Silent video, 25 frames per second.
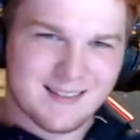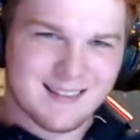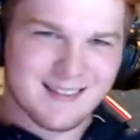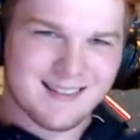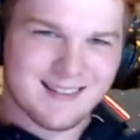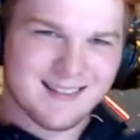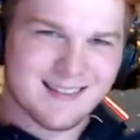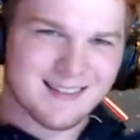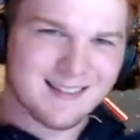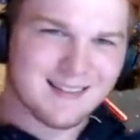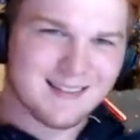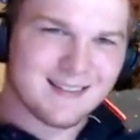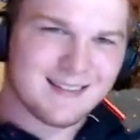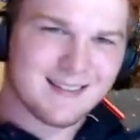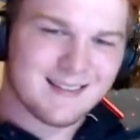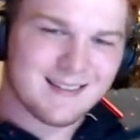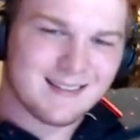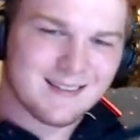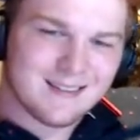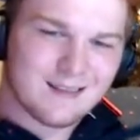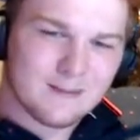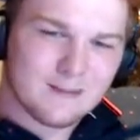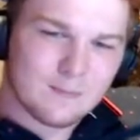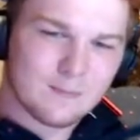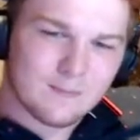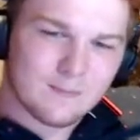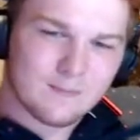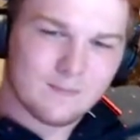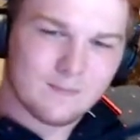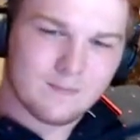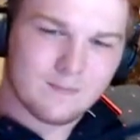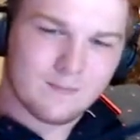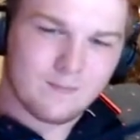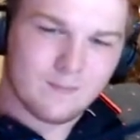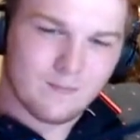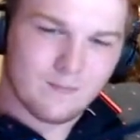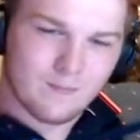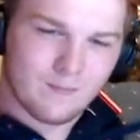
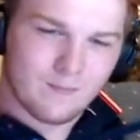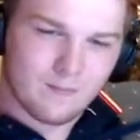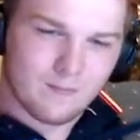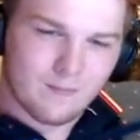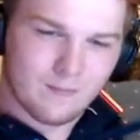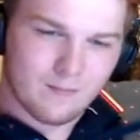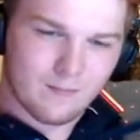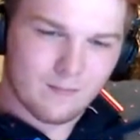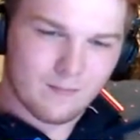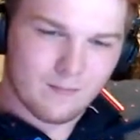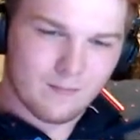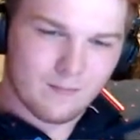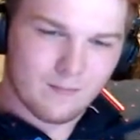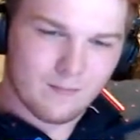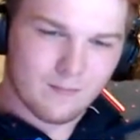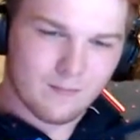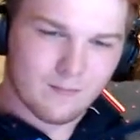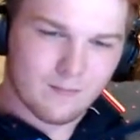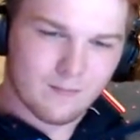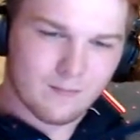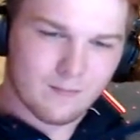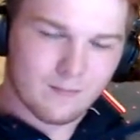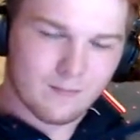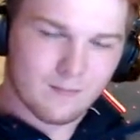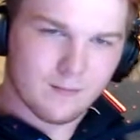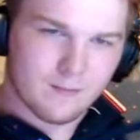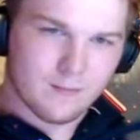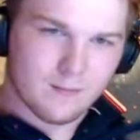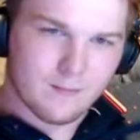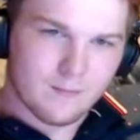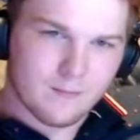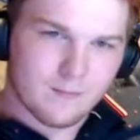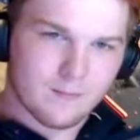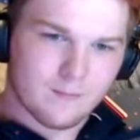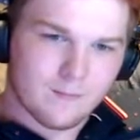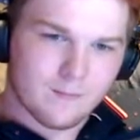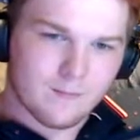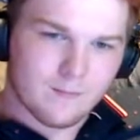
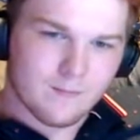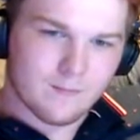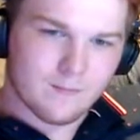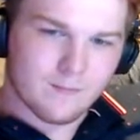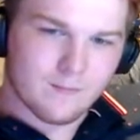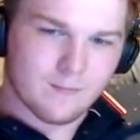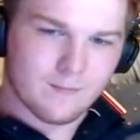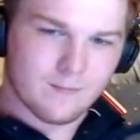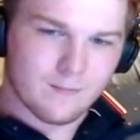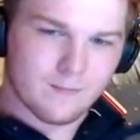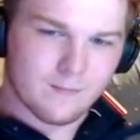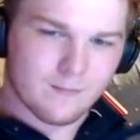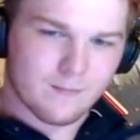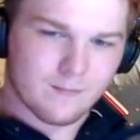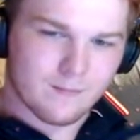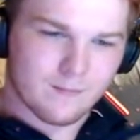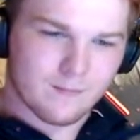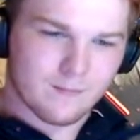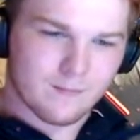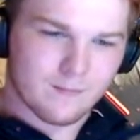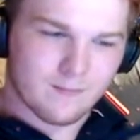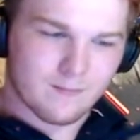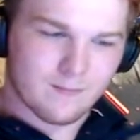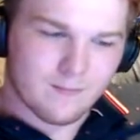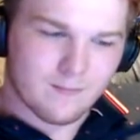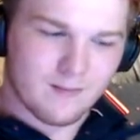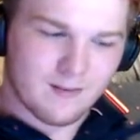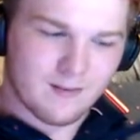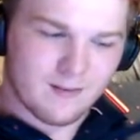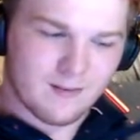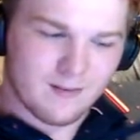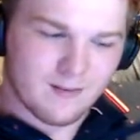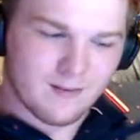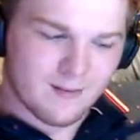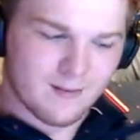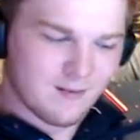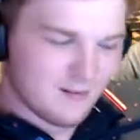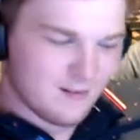
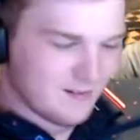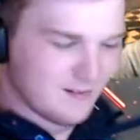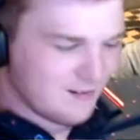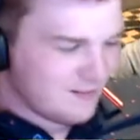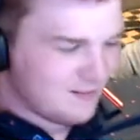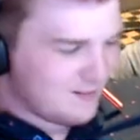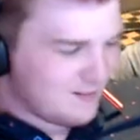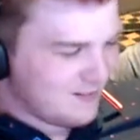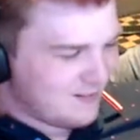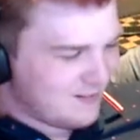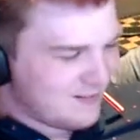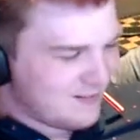No words are spoken by the person on screen.